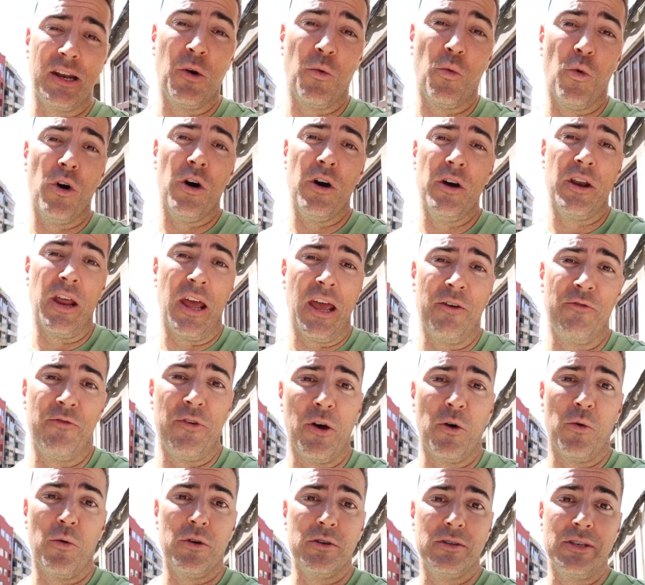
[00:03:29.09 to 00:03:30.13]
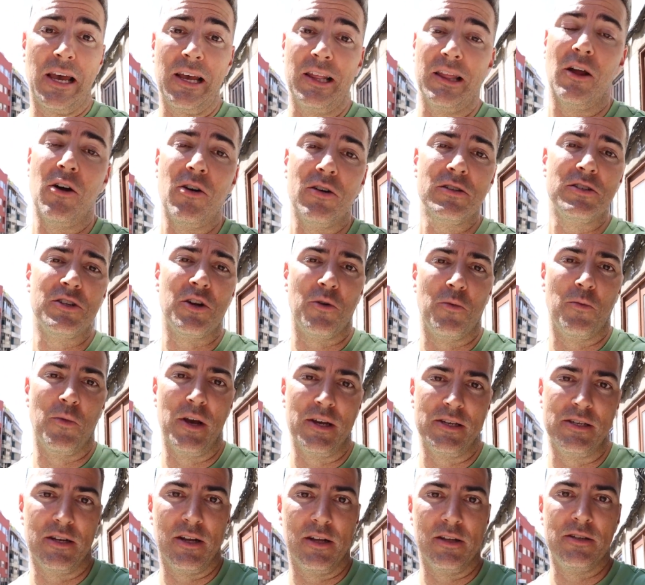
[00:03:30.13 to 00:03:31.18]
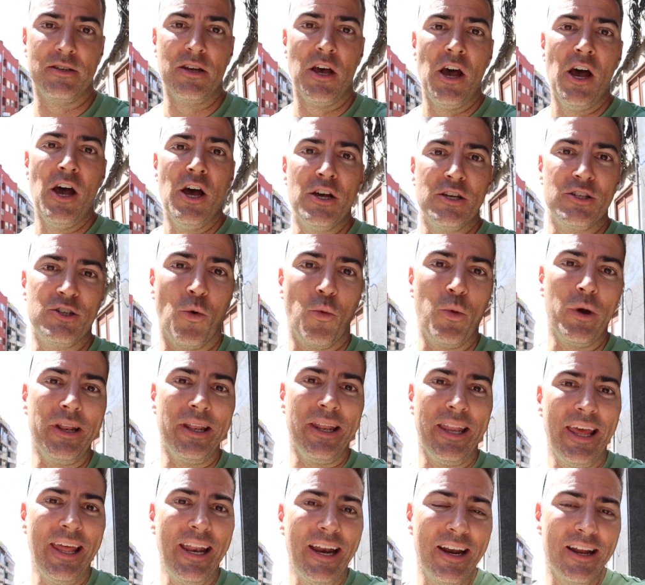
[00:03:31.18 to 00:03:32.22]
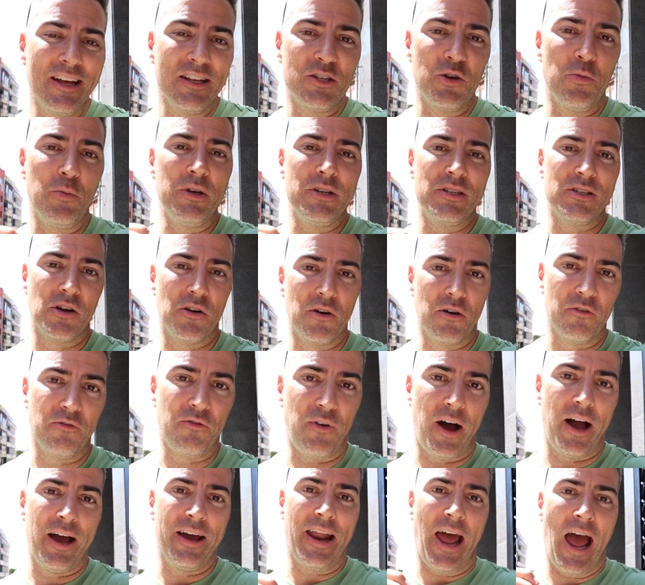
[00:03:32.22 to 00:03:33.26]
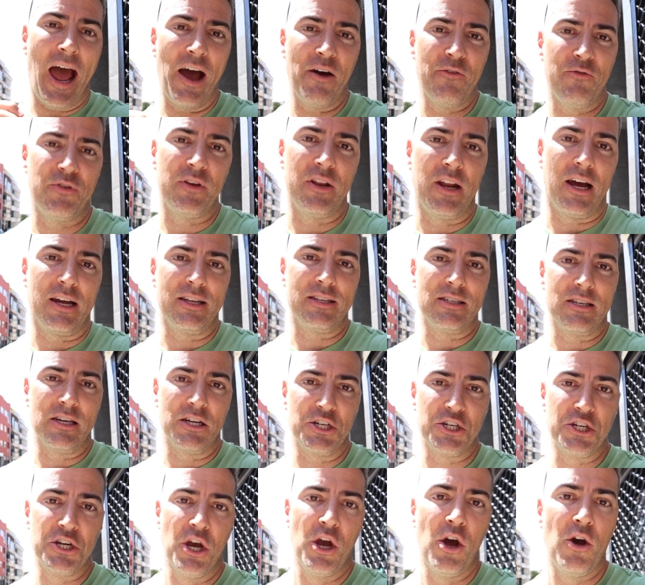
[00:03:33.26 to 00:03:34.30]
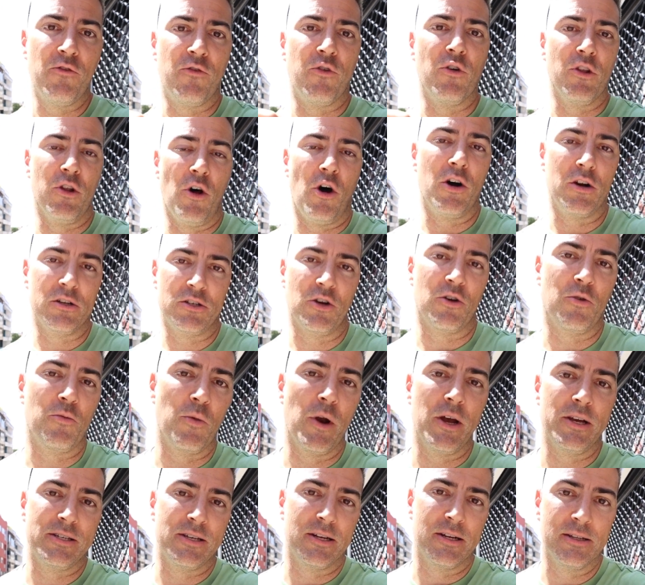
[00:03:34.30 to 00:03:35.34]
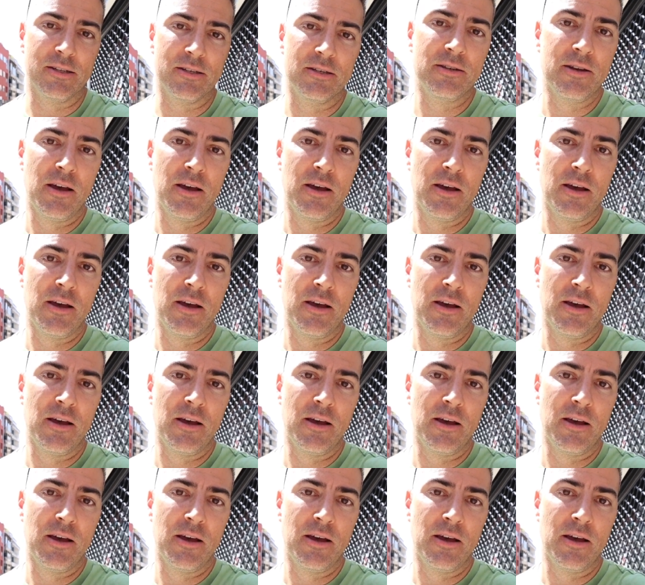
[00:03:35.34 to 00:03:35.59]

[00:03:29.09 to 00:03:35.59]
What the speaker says: it would if it was a long-term residence. So we needed it to be certified at Finanças for long-term residents.